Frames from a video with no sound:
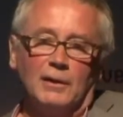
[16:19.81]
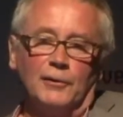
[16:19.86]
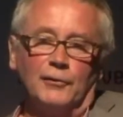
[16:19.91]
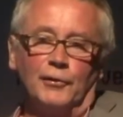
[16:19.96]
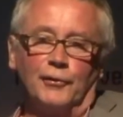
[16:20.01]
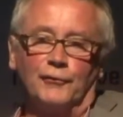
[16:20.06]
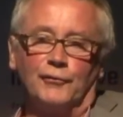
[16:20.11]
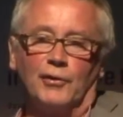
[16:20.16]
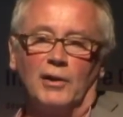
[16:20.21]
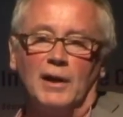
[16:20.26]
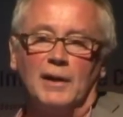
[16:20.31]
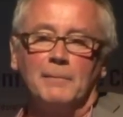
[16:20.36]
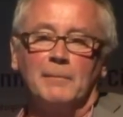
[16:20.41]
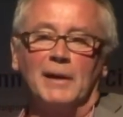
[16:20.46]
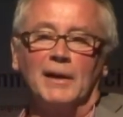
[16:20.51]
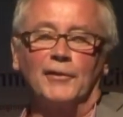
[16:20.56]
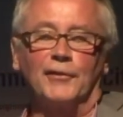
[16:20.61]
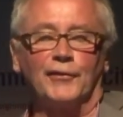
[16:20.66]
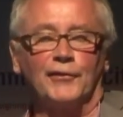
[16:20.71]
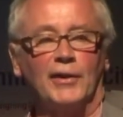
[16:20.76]
to try and
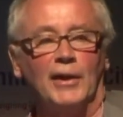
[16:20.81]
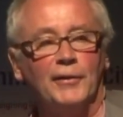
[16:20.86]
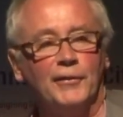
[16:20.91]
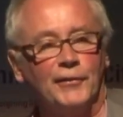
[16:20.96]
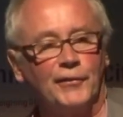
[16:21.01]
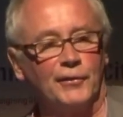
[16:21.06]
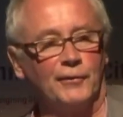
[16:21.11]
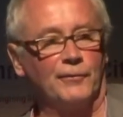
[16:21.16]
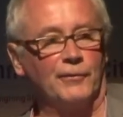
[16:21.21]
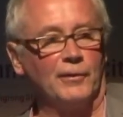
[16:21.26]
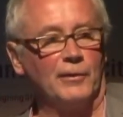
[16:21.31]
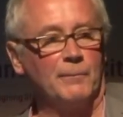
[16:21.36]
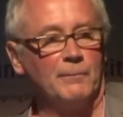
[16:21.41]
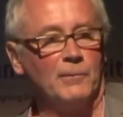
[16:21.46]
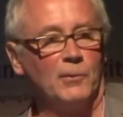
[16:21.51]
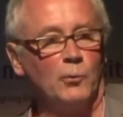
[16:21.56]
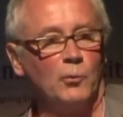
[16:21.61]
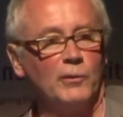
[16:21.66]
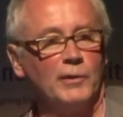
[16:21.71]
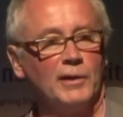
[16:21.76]
make sense of them
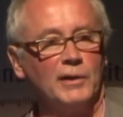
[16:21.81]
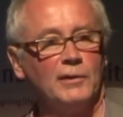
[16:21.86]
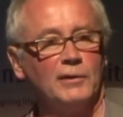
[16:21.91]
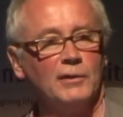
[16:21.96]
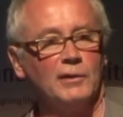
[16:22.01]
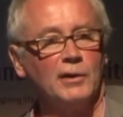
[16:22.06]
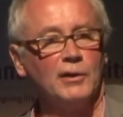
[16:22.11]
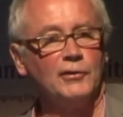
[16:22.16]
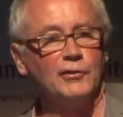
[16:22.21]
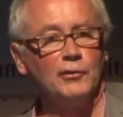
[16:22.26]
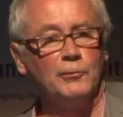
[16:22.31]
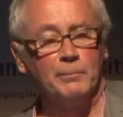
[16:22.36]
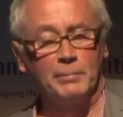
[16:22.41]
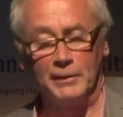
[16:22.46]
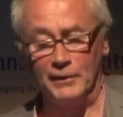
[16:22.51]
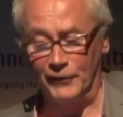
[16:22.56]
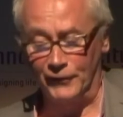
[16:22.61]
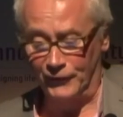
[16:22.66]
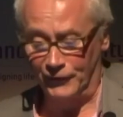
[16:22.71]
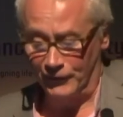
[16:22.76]
within a new
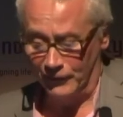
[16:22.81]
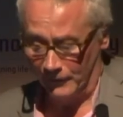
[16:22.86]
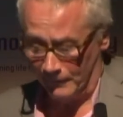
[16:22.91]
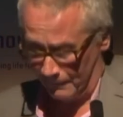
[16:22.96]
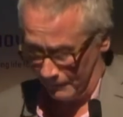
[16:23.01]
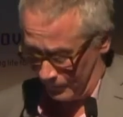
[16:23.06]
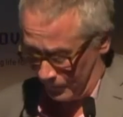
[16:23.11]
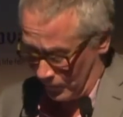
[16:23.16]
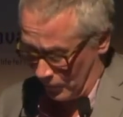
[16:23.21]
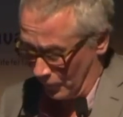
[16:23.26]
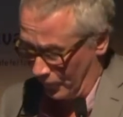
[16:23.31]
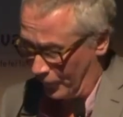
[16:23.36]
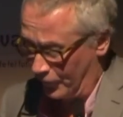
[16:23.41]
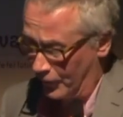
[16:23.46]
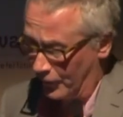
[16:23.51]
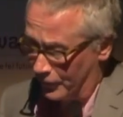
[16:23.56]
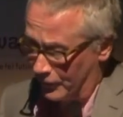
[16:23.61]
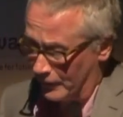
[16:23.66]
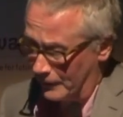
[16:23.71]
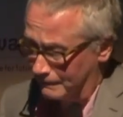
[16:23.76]
piece of
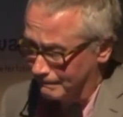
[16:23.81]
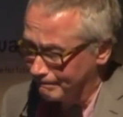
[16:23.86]
city.